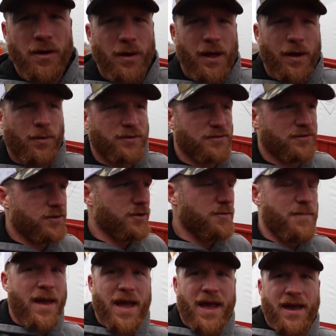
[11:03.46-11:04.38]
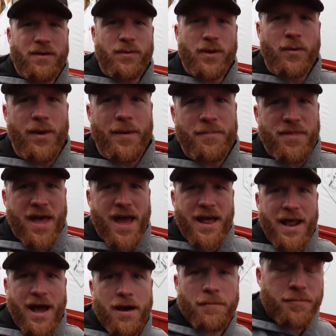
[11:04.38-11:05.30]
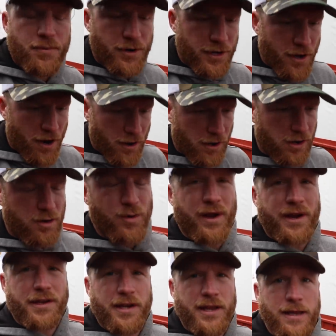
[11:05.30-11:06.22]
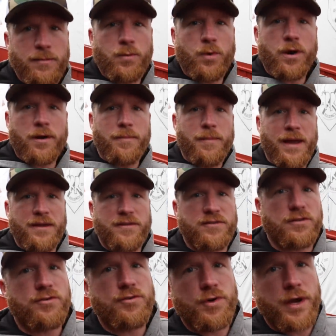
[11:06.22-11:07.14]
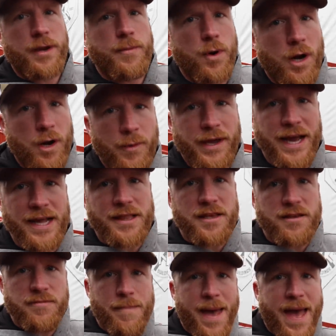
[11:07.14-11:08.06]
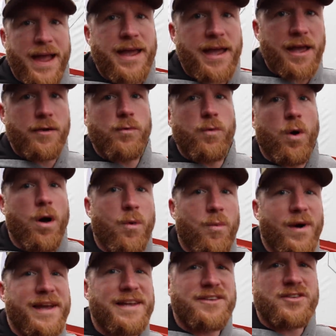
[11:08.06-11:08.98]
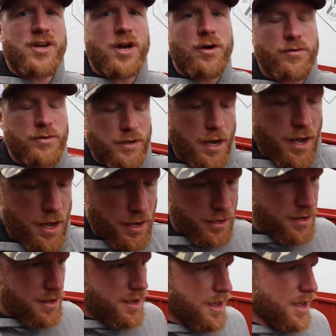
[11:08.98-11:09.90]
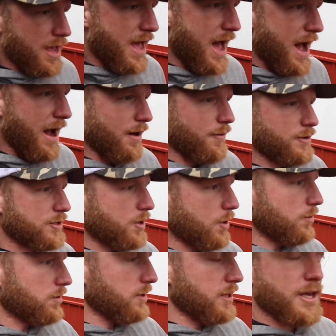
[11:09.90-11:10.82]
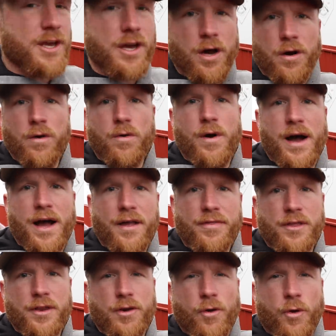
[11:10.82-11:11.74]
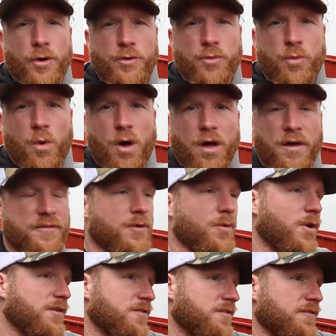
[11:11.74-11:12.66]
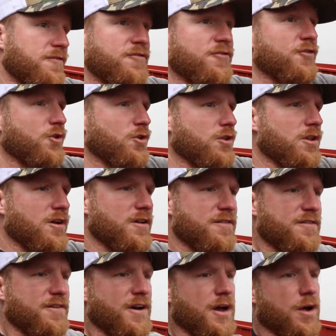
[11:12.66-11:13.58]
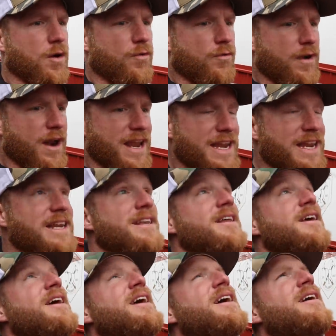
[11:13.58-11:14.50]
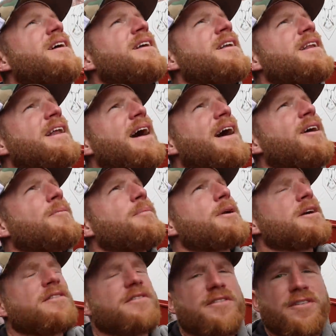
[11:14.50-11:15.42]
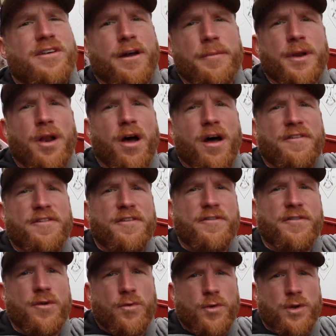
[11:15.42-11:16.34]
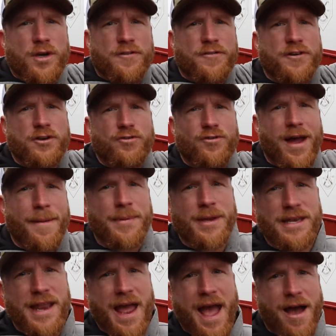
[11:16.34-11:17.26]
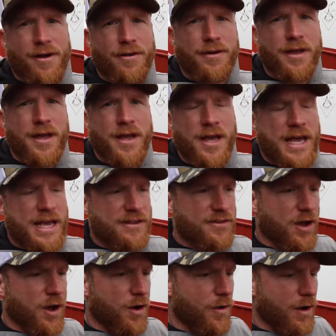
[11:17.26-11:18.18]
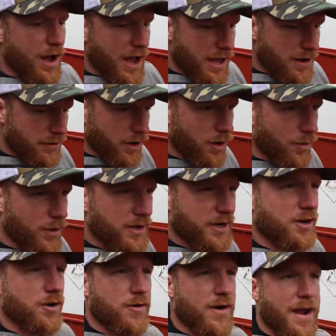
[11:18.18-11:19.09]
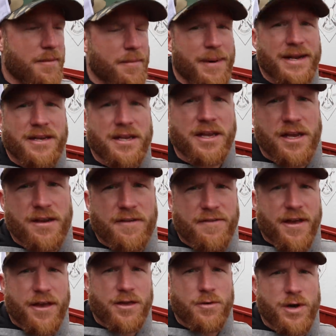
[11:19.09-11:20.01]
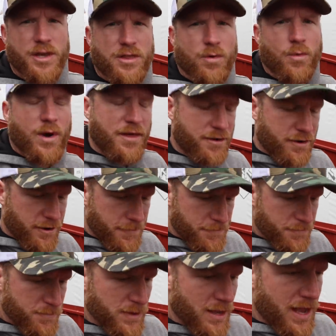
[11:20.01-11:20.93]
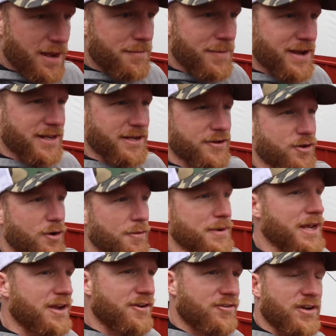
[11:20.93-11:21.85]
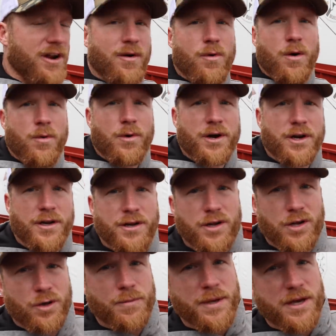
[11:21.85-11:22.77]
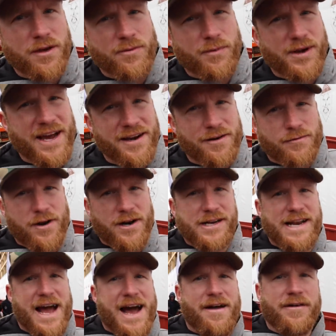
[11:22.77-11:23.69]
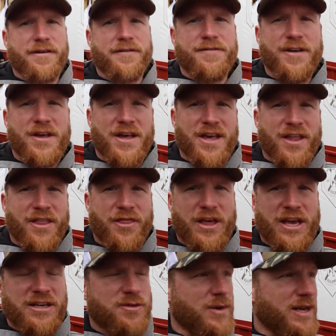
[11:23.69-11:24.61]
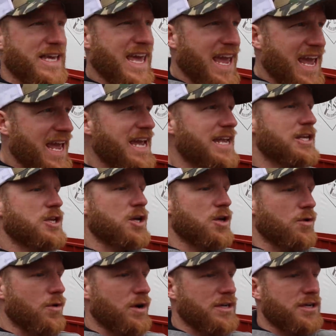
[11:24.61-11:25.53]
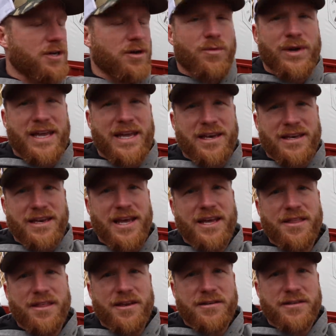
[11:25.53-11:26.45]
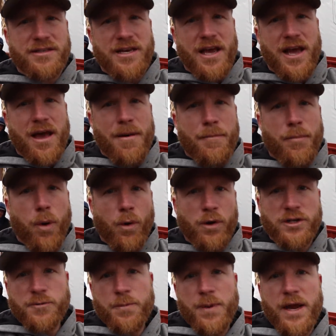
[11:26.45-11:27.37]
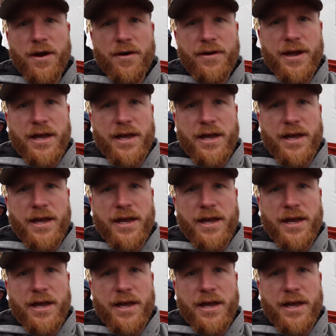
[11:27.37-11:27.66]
Well, that wasn't too bad. We whipped that out pretty darn quick. Teamwork makes the dream work. We got this back end wall wainscot done. I would totally go on the north wall if it wasn't full of rain now because it's coming off of the roof and dropping down. So, I don't know. We're going to go grab a bite to eat, evaluate the weather, and make a determination on what we're going to do because we're kind of running out of things we can do until we can dig this porch pier